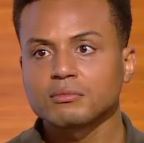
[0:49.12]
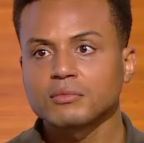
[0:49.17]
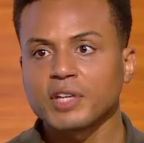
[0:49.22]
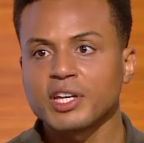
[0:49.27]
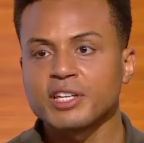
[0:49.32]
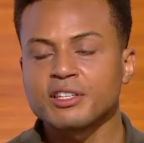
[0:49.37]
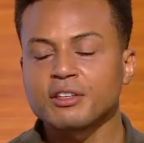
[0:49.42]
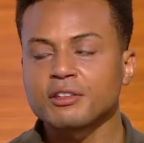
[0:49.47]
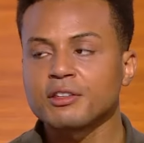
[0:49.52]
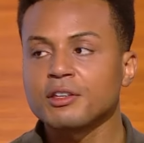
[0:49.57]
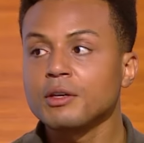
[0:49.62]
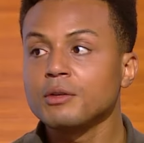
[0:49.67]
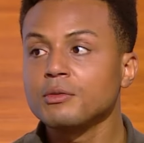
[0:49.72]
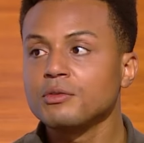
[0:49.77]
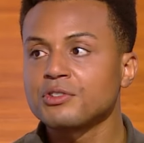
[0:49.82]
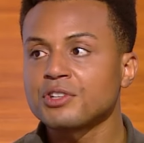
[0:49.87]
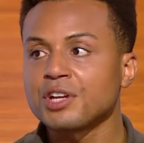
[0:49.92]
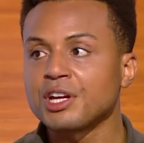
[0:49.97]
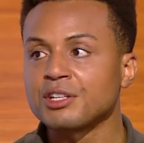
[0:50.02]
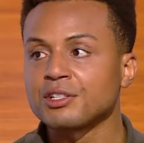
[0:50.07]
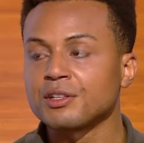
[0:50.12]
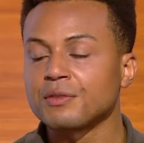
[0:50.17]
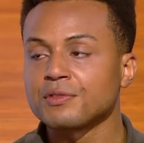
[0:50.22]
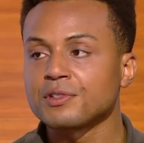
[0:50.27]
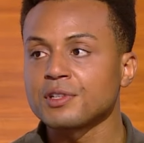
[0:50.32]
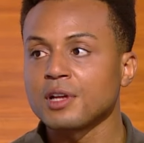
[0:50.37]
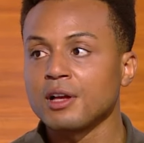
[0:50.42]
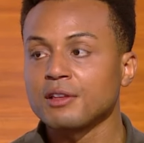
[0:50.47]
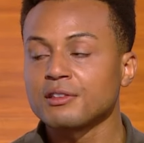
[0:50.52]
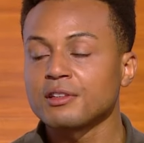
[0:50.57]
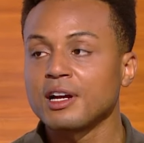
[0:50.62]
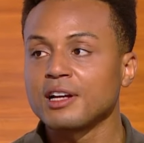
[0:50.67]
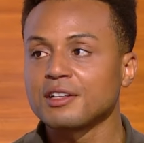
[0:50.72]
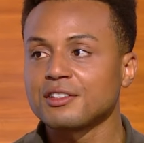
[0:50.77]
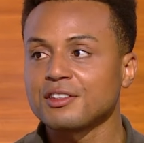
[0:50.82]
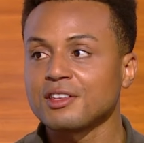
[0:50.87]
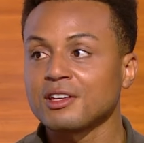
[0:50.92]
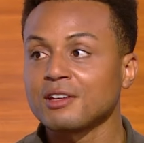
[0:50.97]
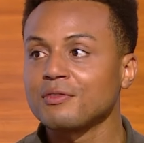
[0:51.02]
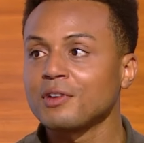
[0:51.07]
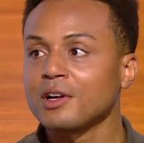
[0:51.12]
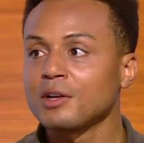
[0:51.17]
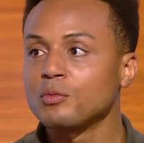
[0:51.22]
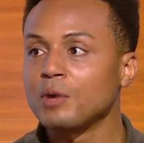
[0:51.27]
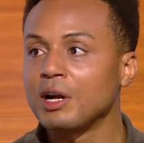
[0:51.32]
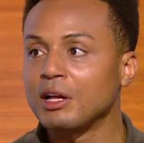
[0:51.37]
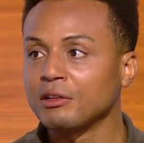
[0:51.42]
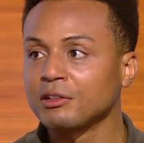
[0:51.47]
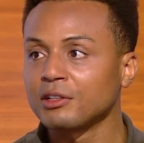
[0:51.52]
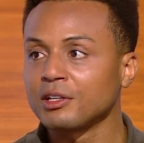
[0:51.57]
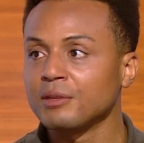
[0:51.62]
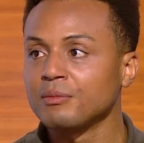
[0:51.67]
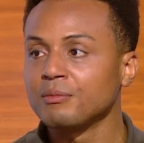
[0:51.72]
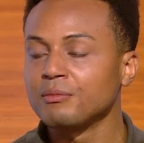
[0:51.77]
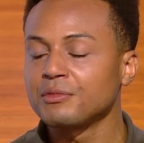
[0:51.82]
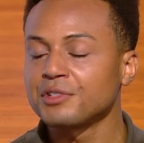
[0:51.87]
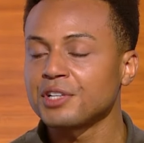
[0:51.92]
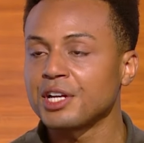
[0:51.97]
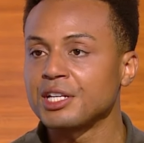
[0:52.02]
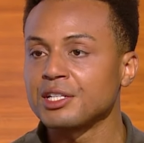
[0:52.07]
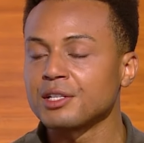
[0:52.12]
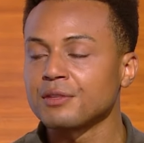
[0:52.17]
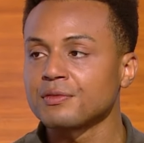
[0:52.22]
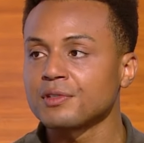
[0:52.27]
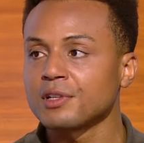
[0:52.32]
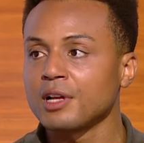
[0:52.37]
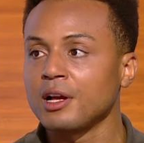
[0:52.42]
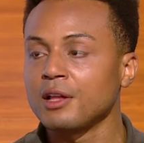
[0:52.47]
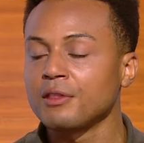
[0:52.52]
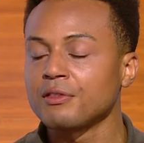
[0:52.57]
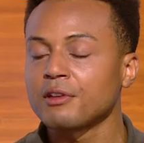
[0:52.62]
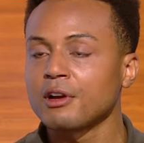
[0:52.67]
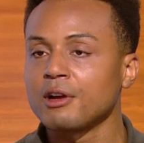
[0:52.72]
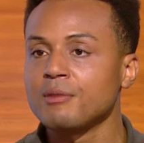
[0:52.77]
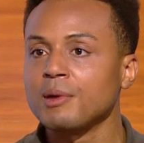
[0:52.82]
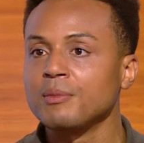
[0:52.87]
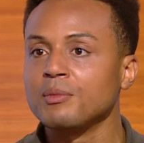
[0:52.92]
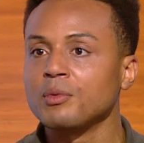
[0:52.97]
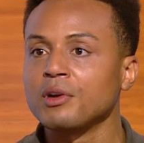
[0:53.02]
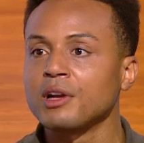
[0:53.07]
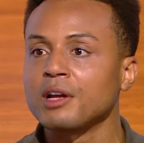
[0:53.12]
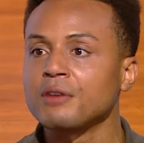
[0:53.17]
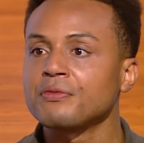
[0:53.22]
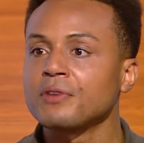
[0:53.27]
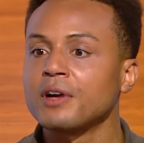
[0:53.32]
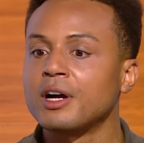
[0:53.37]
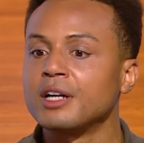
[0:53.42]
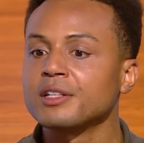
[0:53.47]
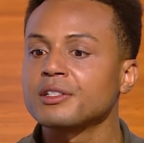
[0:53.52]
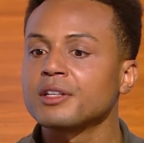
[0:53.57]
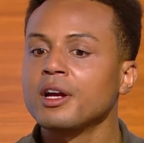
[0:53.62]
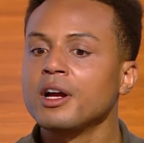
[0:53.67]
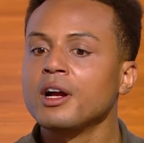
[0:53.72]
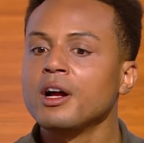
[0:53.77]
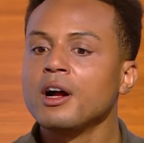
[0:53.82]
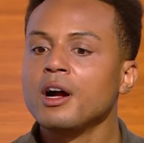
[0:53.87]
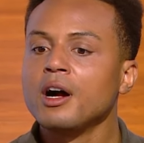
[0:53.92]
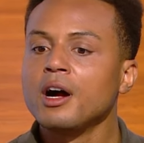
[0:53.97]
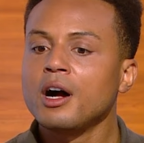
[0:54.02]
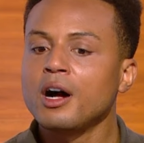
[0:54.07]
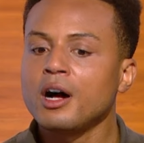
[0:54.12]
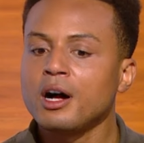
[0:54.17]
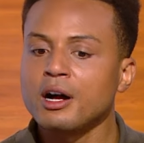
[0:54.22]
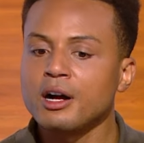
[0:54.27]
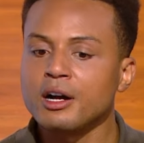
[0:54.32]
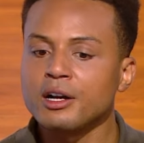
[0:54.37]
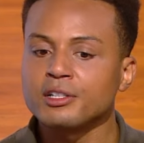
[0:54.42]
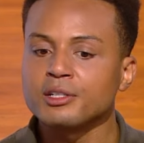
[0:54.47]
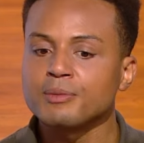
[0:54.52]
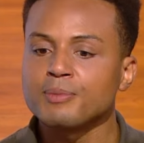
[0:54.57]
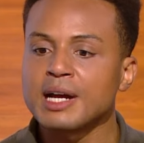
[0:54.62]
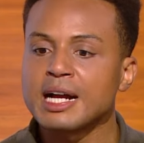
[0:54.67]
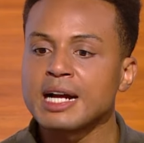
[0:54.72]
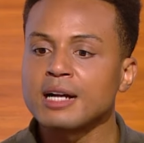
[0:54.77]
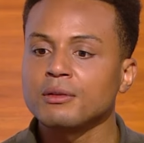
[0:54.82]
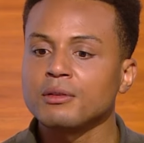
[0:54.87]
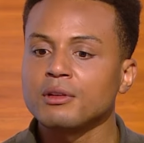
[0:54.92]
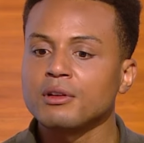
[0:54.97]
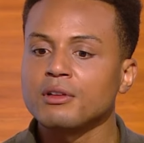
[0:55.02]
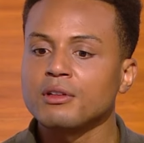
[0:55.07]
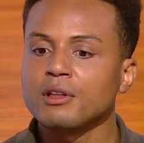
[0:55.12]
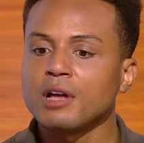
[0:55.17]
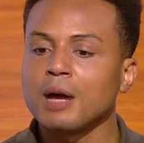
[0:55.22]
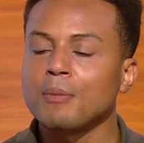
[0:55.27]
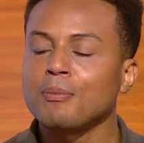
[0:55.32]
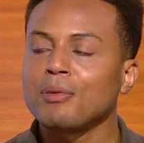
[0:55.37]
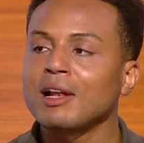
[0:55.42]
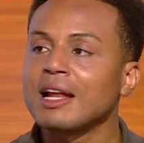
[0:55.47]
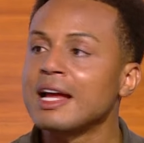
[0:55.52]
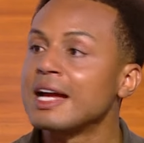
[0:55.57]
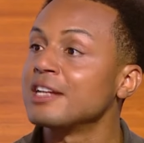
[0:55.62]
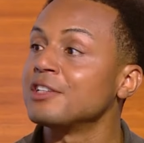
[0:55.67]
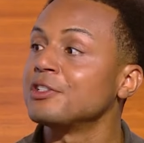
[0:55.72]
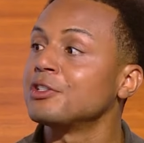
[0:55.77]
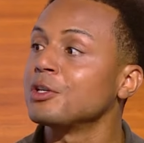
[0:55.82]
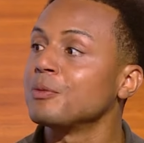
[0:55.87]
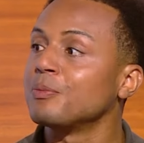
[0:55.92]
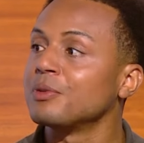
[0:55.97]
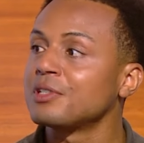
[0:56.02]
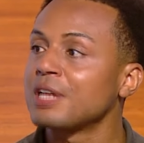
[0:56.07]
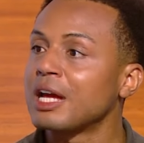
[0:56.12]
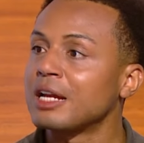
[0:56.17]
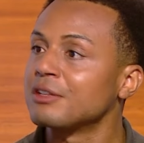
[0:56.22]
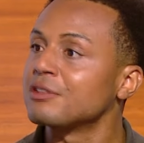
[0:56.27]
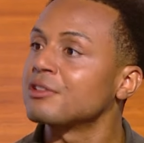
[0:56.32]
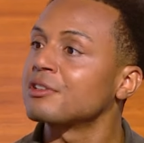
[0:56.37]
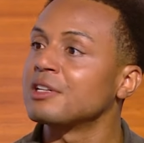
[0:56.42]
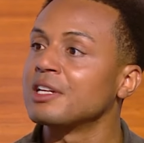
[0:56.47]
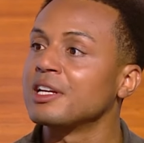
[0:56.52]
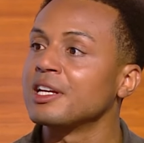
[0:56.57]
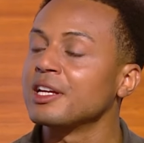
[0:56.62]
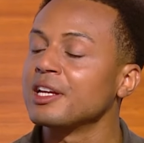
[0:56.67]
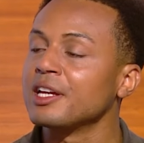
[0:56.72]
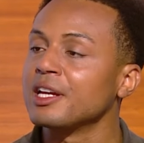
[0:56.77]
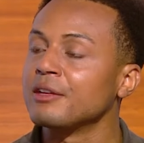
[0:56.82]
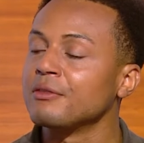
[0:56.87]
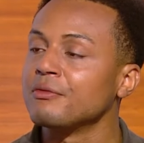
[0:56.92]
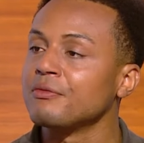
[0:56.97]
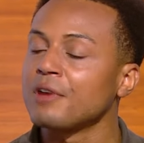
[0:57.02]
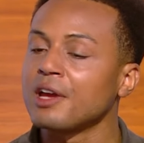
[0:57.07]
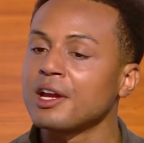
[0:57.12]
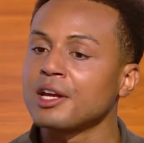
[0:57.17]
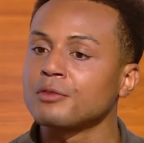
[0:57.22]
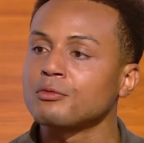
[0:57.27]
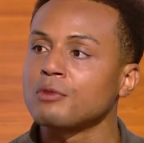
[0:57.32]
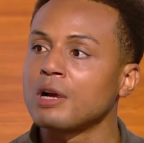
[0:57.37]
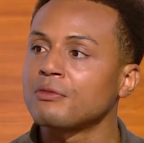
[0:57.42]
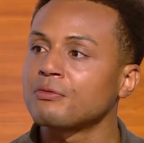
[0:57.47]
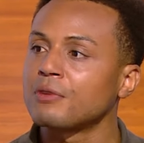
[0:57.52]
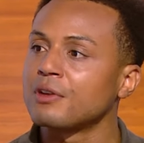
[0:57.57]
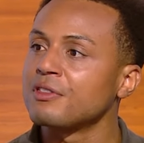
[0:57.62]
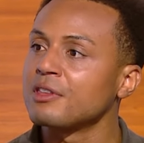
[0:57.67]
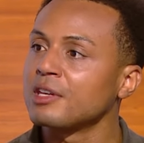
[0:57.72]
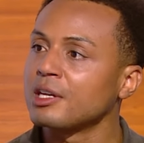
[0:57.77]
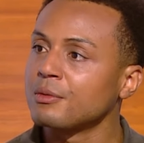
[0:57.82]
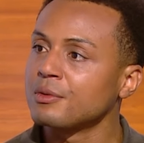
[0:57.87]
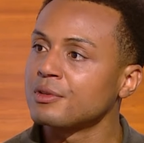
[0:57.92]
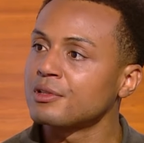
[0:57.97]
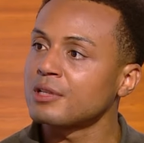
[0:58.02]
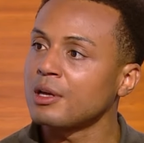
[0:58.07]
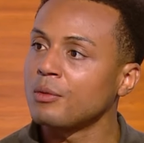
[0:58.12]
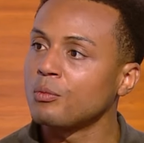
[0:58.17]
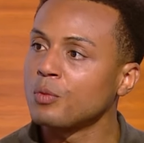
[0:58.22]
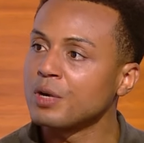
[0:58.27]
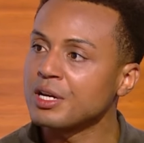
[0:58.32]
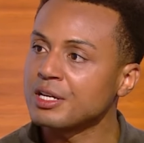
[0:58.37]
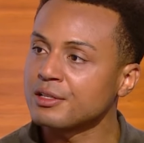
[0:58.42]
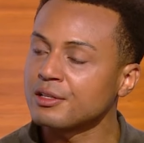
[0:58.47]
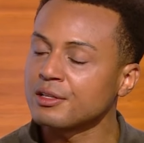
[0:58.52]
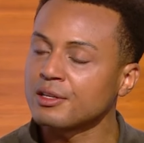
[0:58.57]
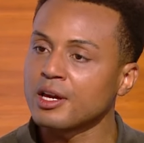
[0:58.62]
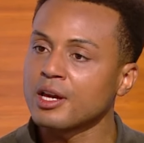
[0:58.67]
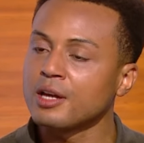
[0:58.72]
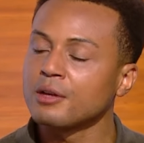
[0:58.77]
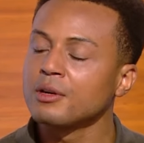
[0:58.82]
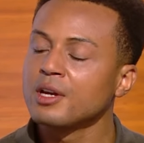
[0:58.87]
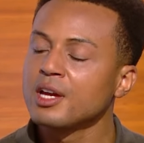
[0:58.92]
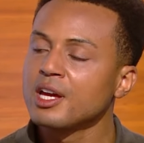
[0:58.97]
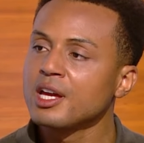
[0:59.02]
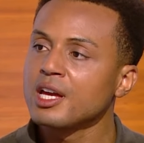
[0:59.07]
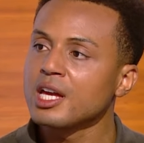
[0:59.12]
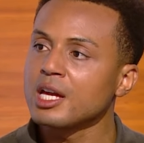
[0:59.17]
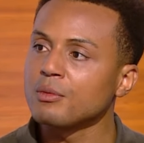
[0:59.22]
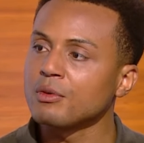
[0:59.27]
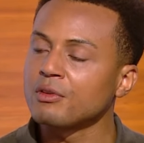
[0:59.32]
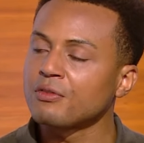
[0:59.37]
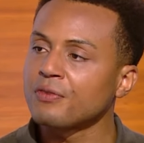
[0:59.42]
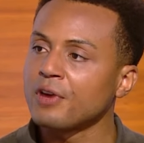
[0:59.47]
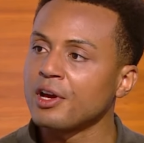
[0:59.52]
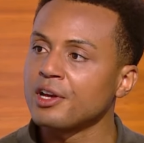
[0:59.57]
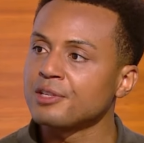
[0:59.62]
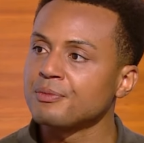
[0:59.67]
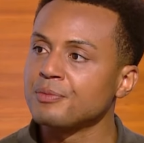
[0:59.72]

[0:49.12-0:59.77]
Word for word: It's a huge change of stance. I actually think a very welcome change of stance. I remember when I first heard about a plan to potentially invade Rafah. I think it was some weeks ago. It was first